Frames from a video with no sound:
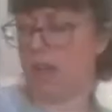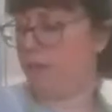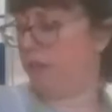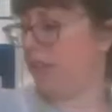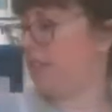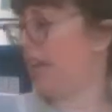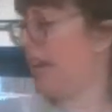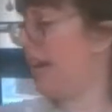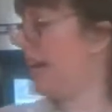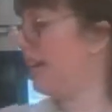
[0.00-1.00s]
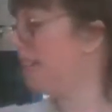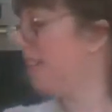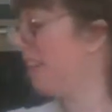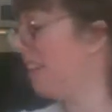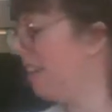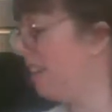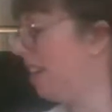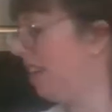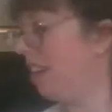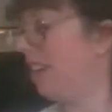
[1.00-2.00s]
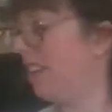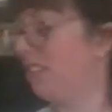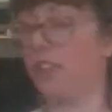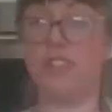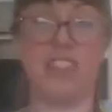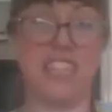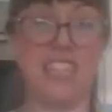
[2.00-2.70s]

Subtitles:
I'm going to add, so I don't need